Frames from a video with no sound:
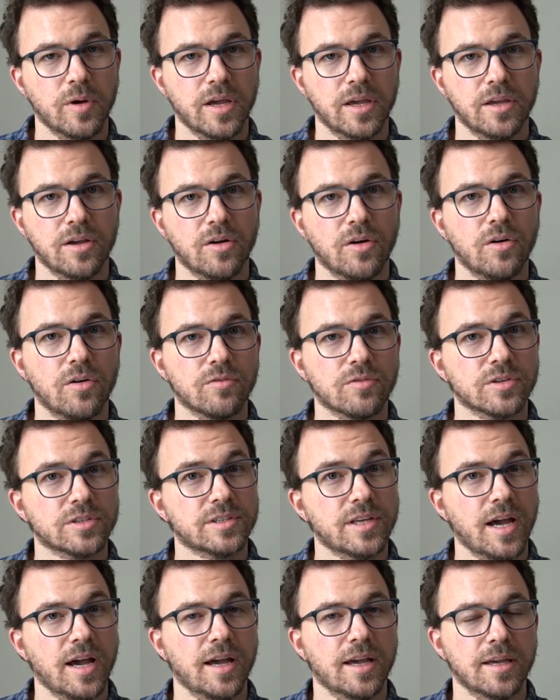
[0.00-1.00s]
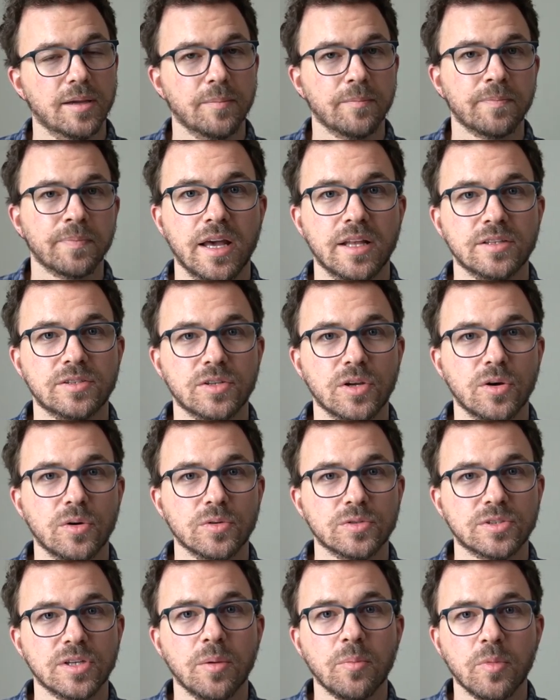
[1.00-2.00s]
way over time. And
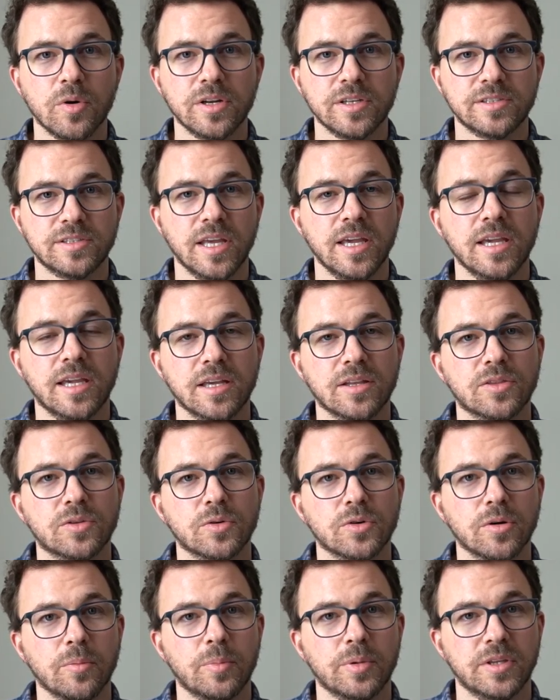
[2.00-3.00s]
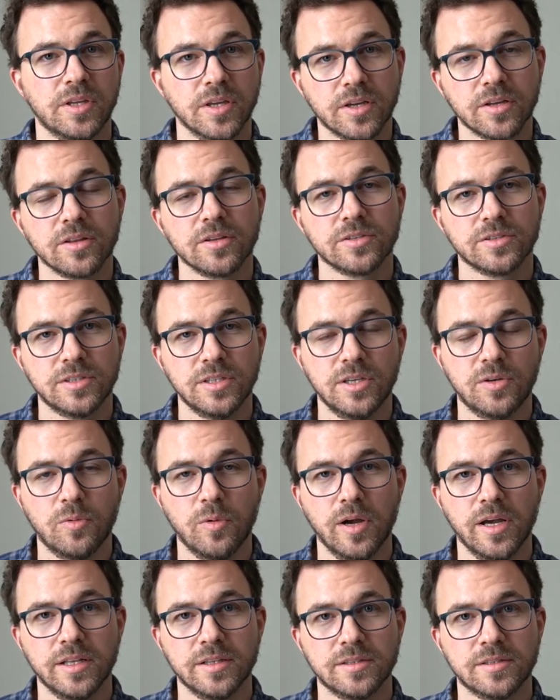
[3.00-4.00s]
so someone is taken through a particular
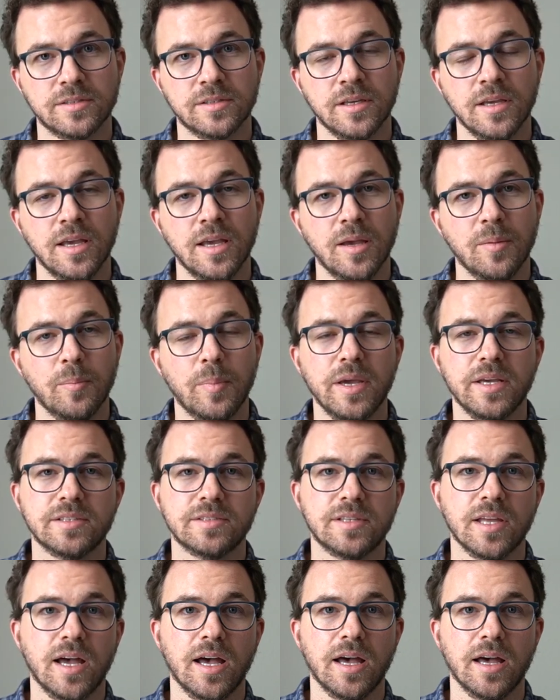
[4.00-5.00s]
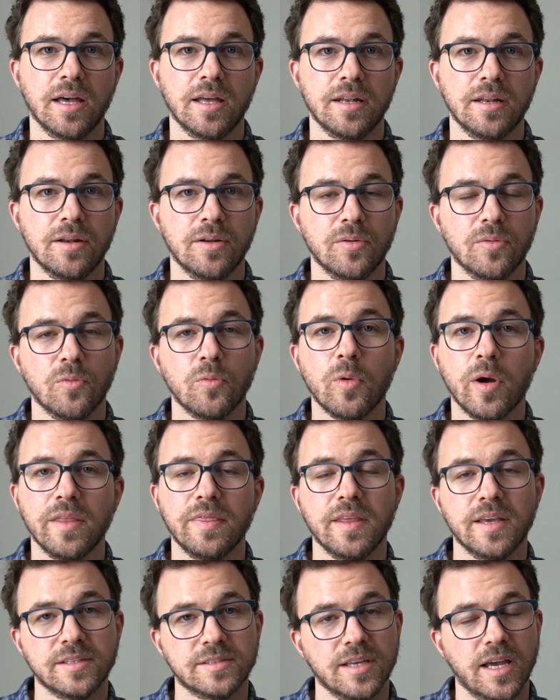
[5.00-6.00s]
sequence based on when
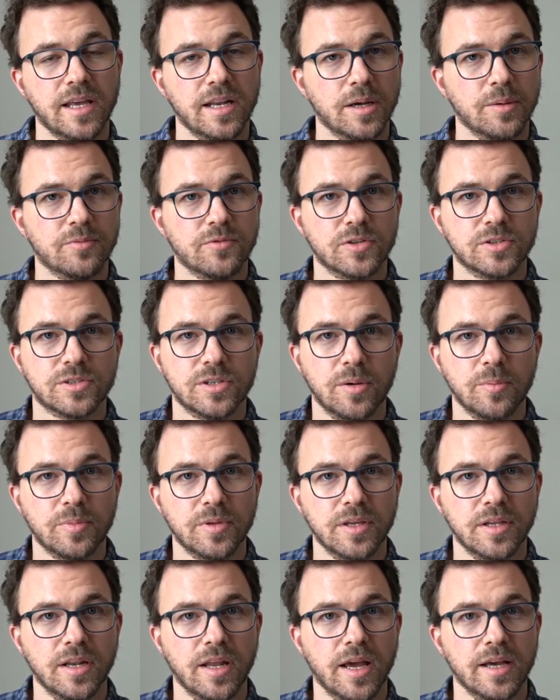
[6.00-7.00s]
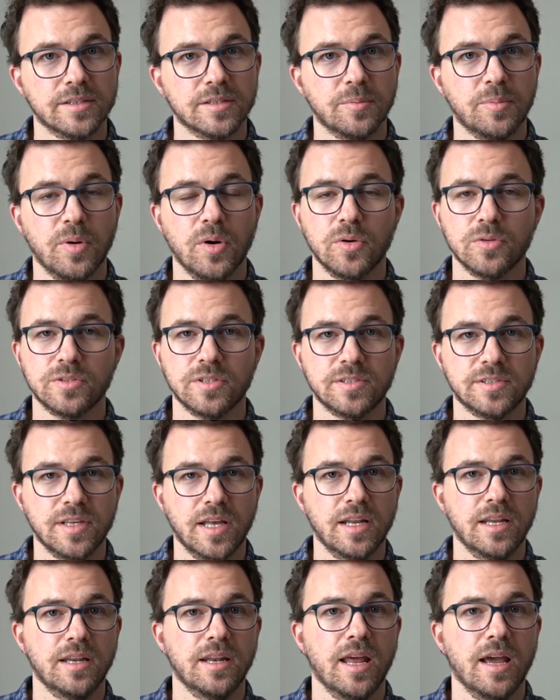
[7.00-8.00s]
they sign up for something, as opposed to
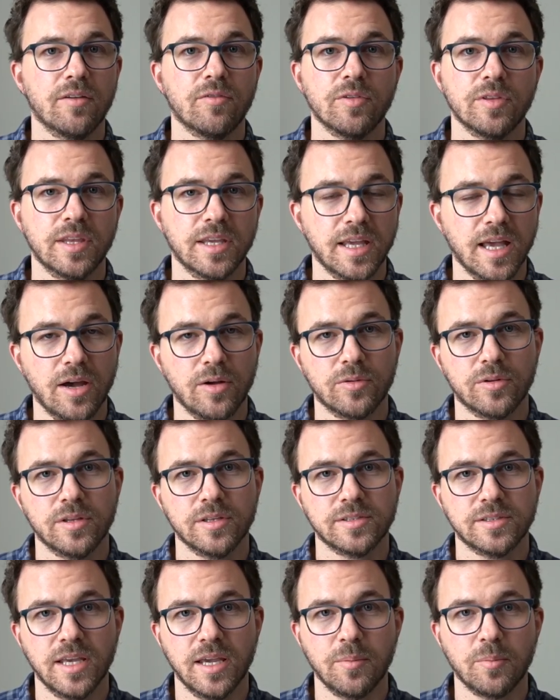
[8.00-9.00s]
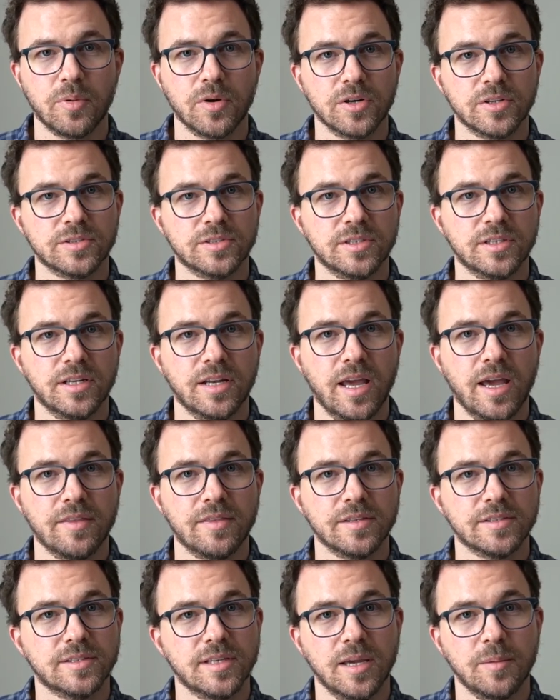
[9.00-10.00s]
sending everything out to the same person at
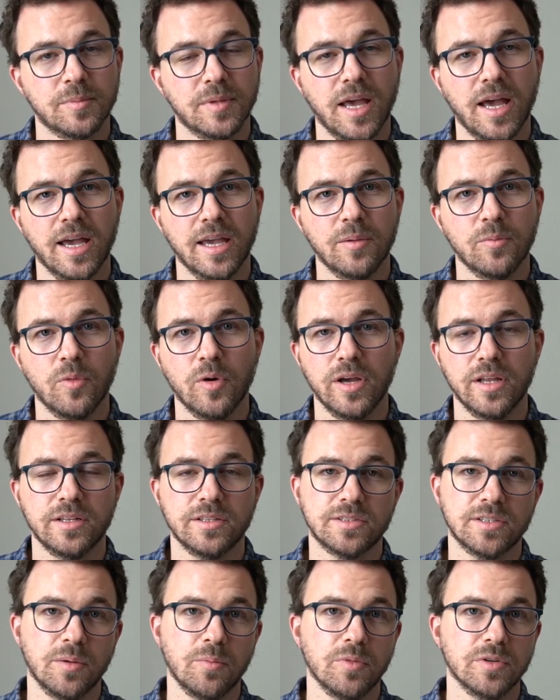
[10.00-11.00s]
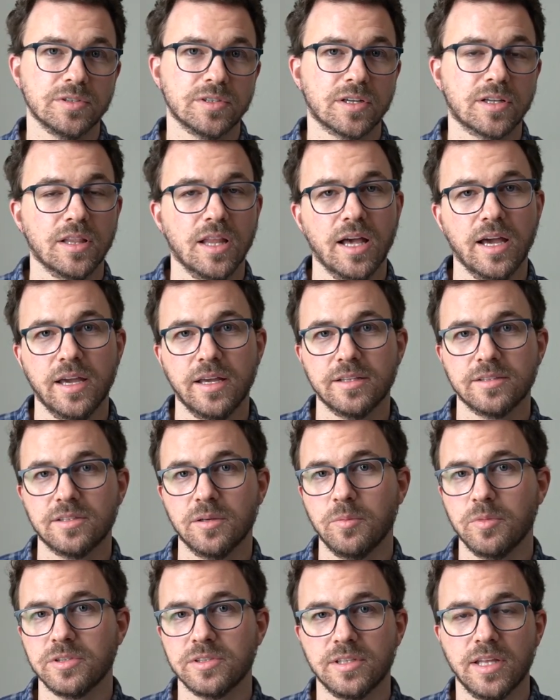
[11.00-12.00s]
the same time when someone's a client,
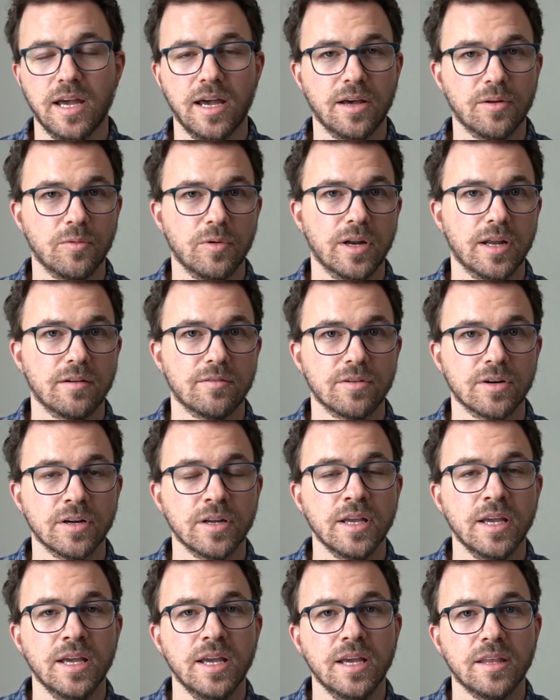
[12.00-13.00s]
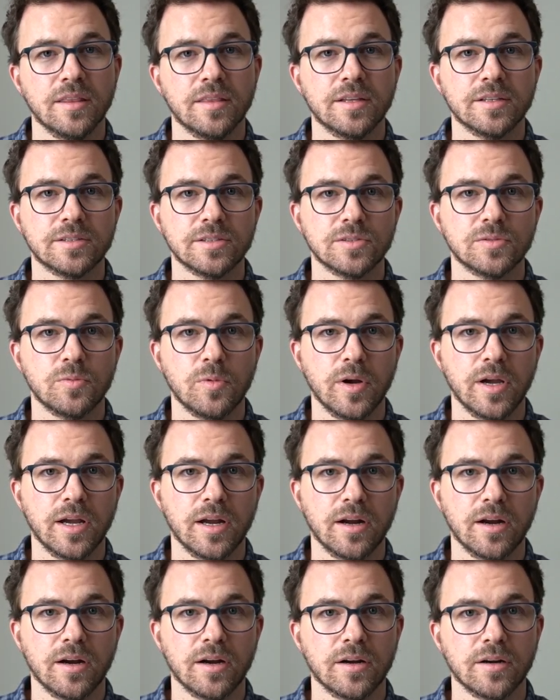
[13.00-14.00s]
someone's not, whatever. This is
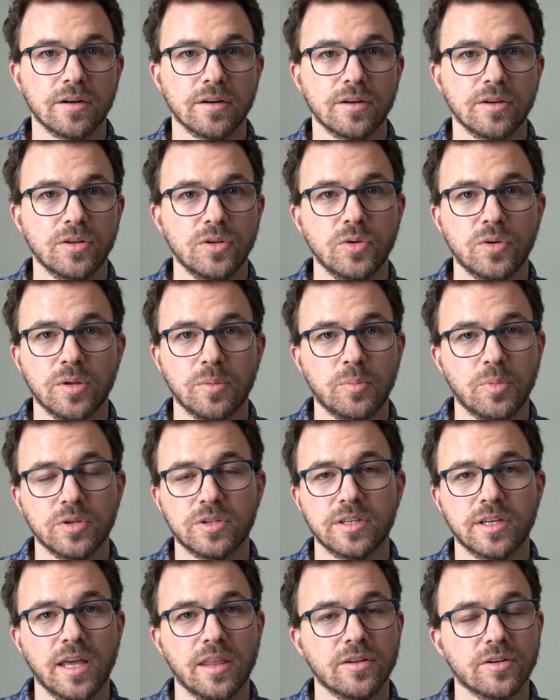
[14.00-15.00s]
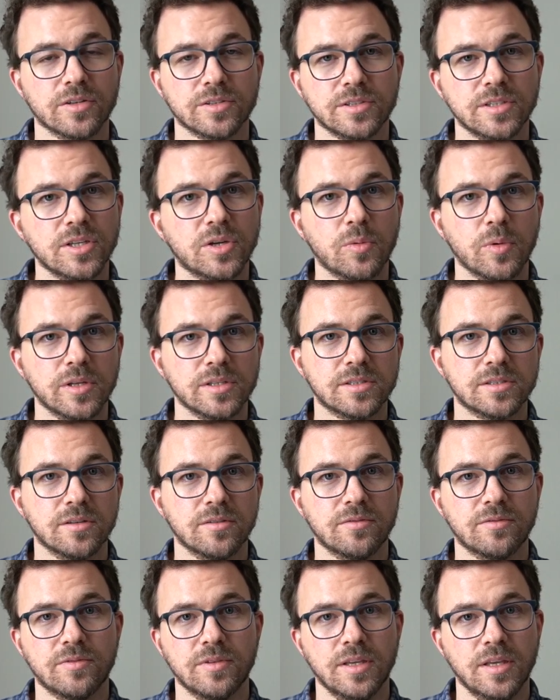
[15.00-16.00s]
where you can put together a sequence
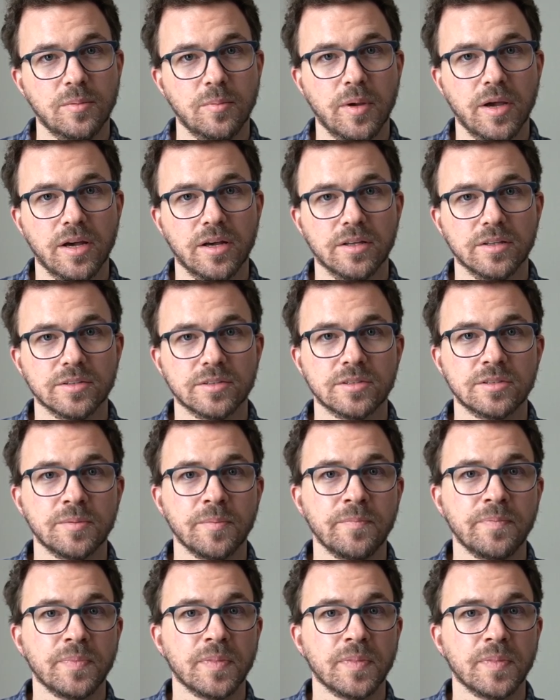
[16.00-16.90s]
of emails.